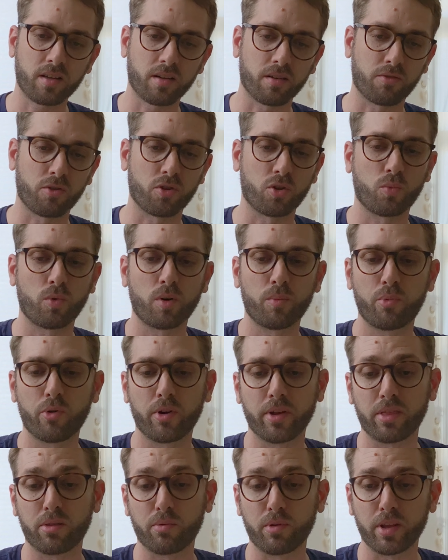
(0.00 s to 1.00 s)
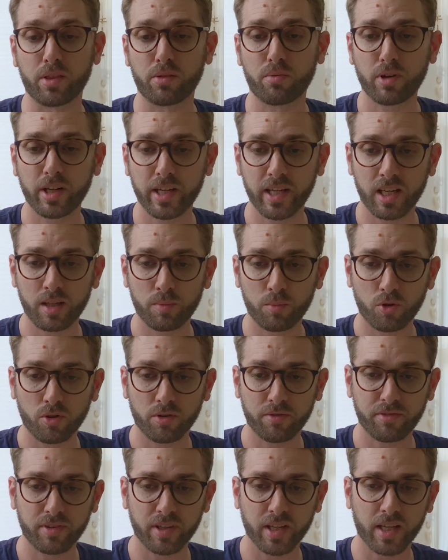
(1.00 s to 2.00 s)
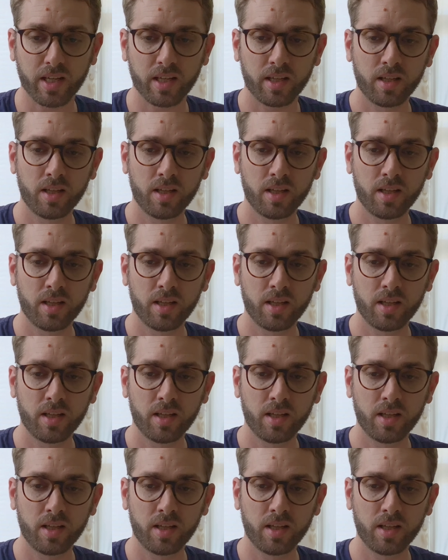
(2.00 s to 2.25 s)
I've got the 1.33 anamorphic,